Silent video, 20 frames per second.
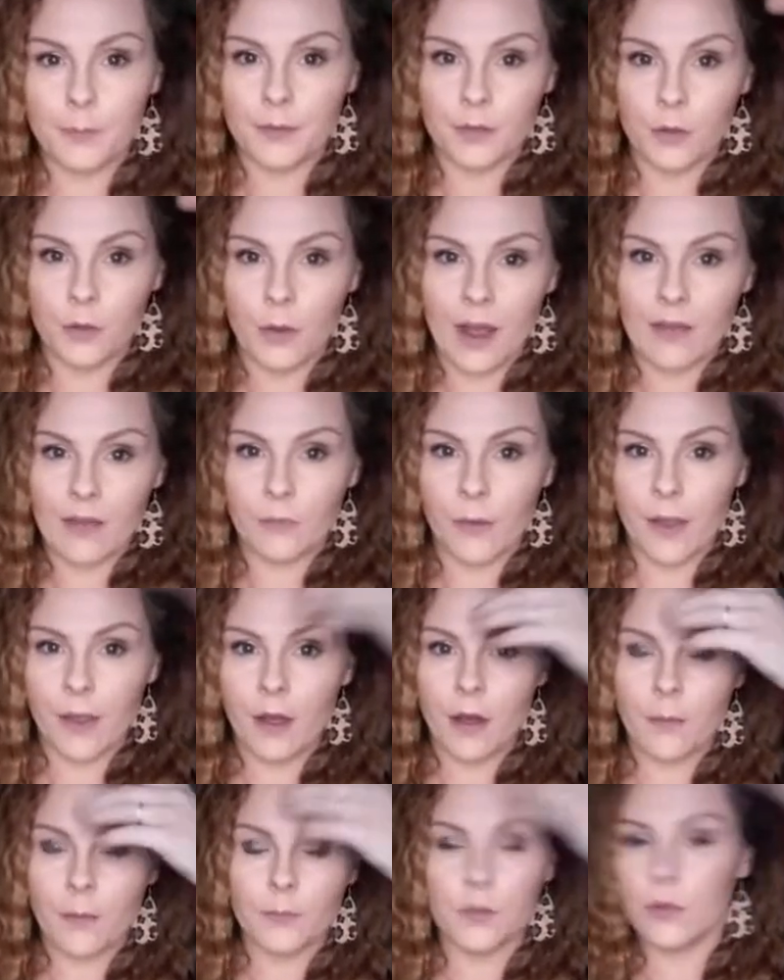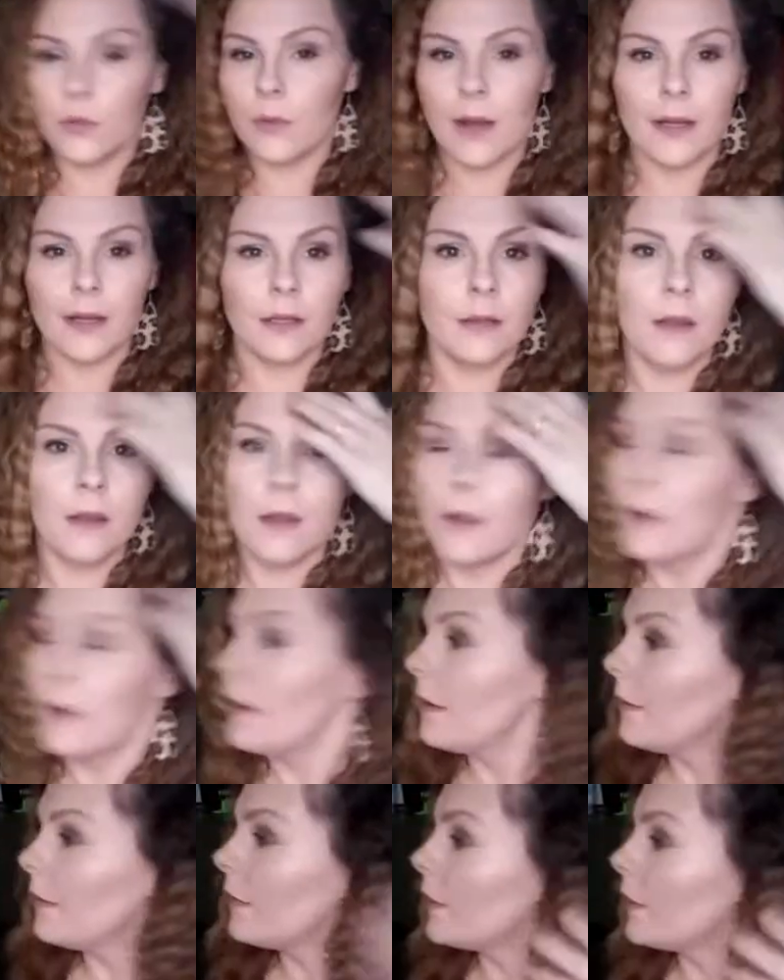you know, halfway up, do any
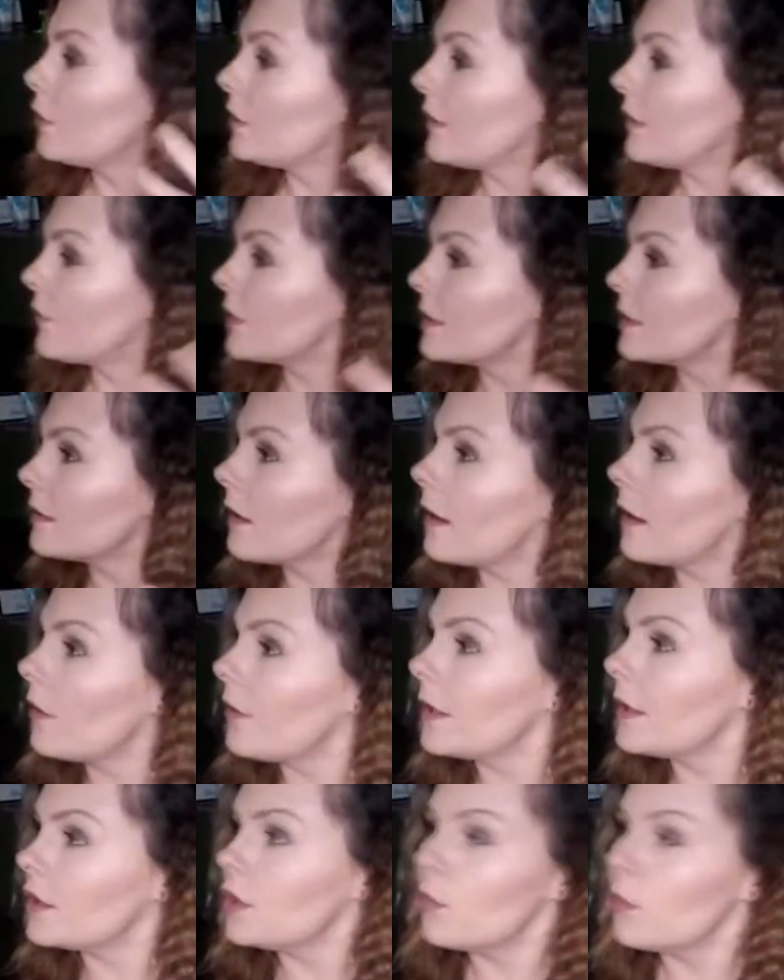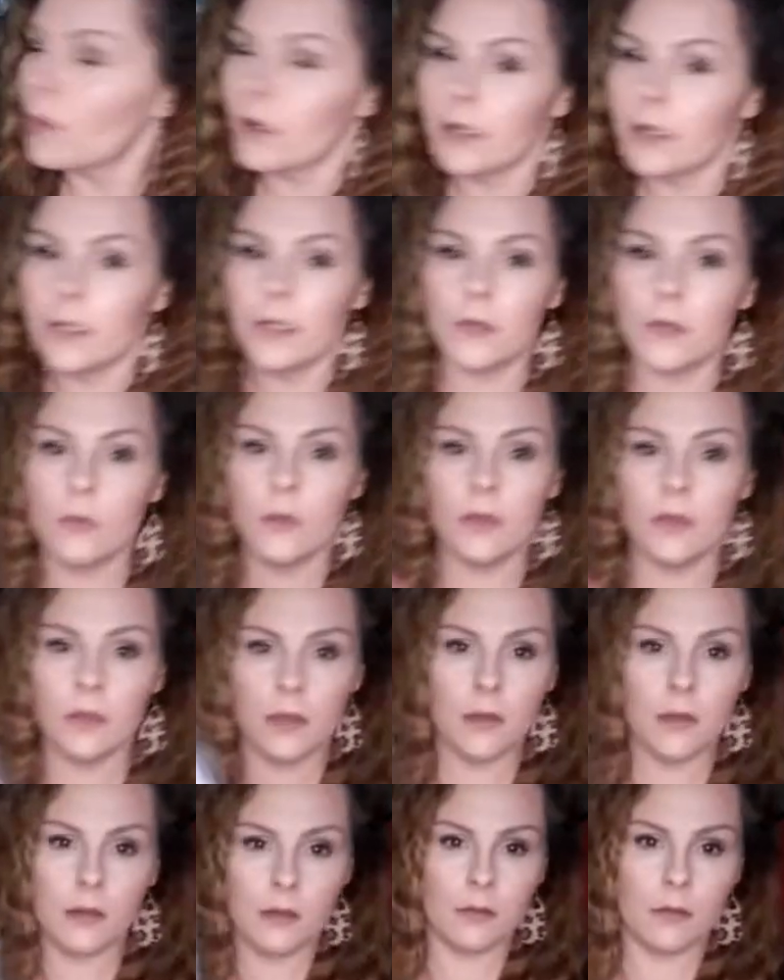little different style that you want to do.
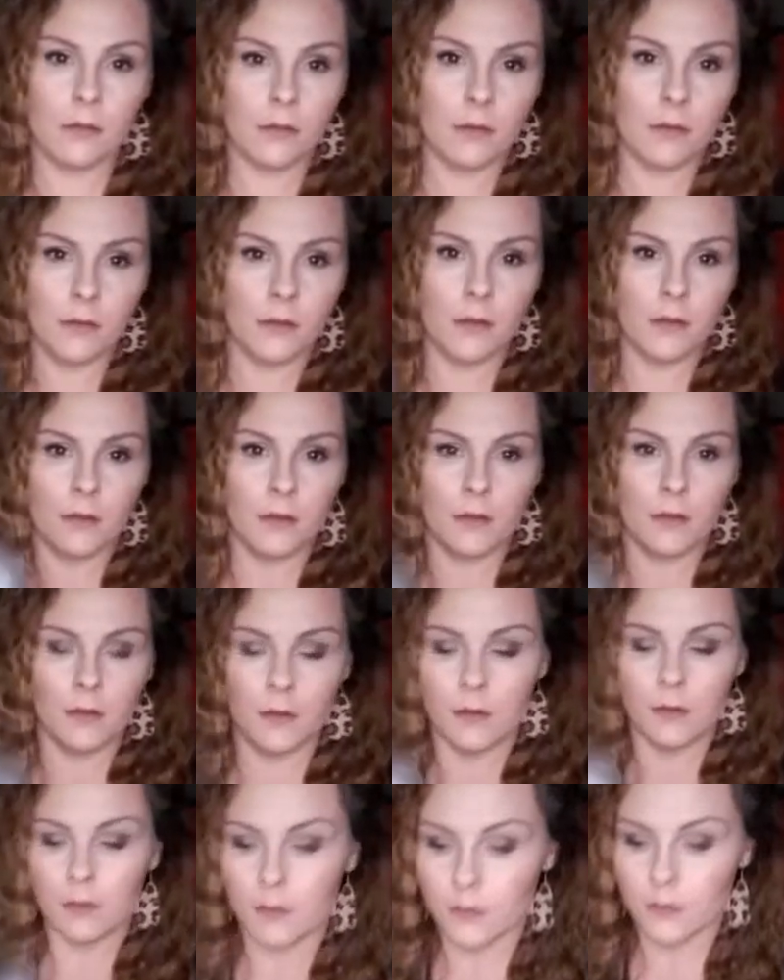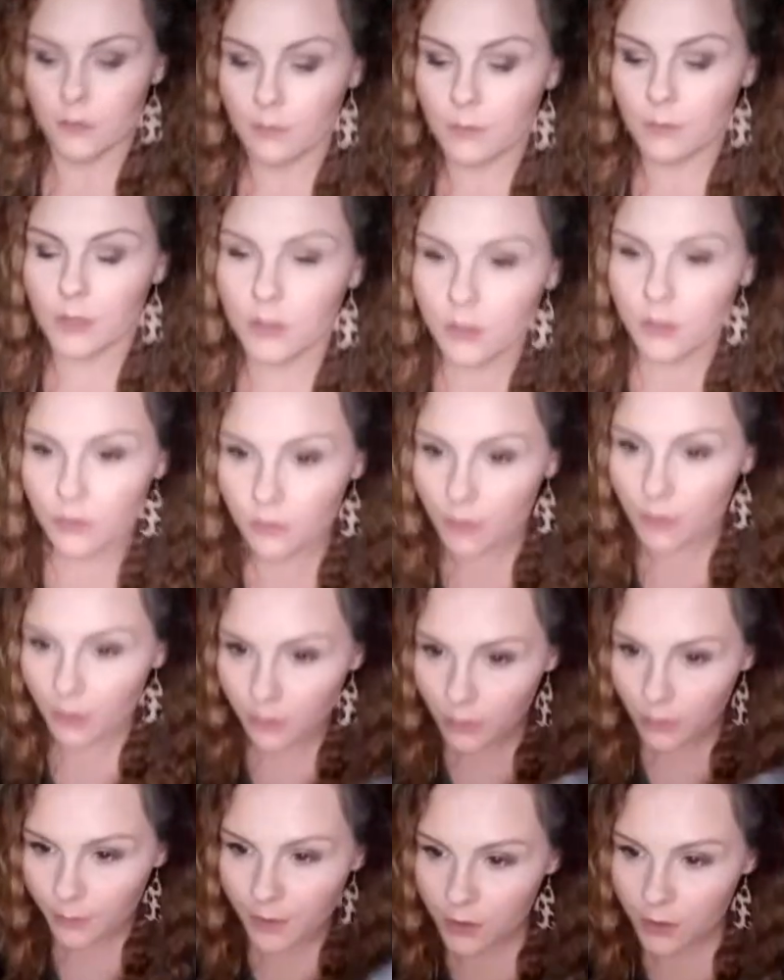So I'm going to do a
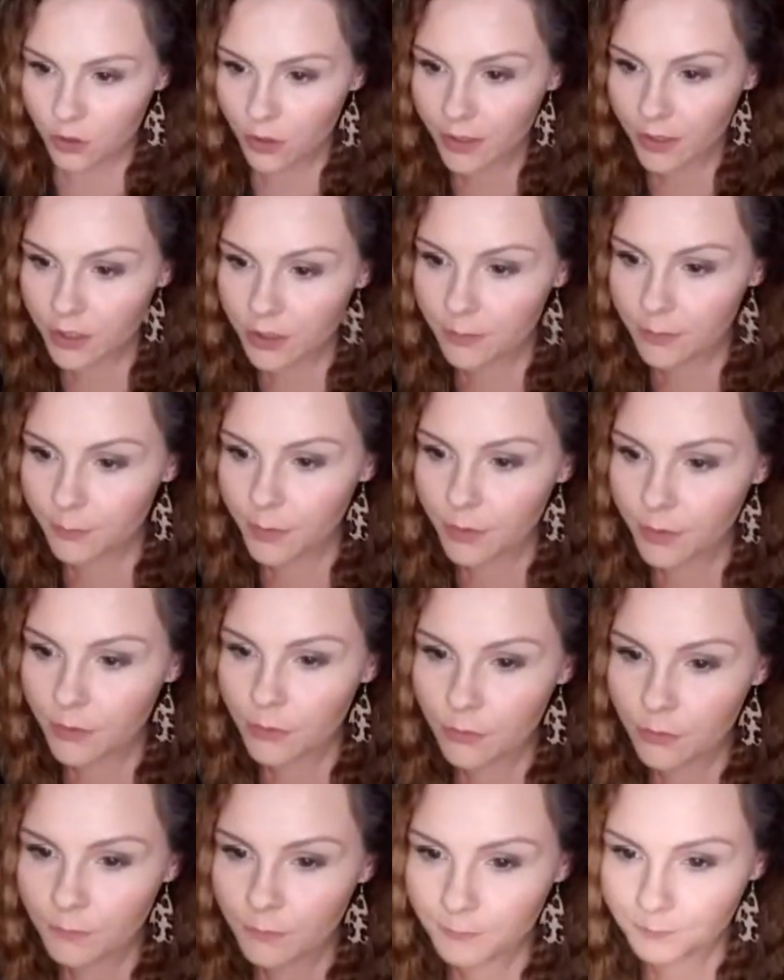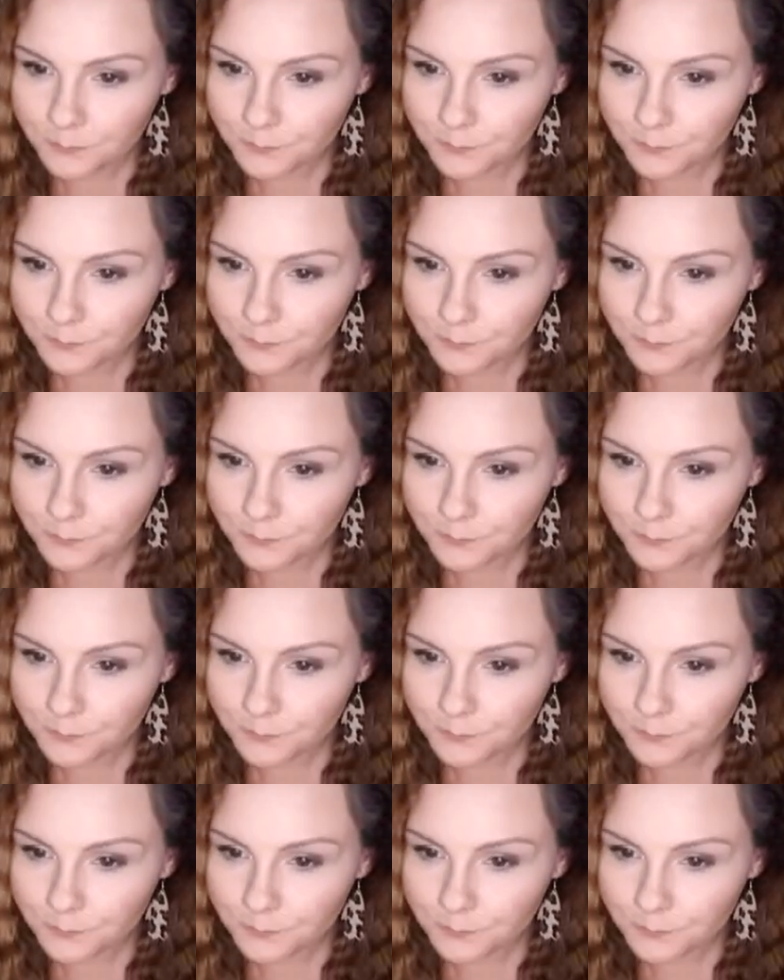little bit of dry shampoo.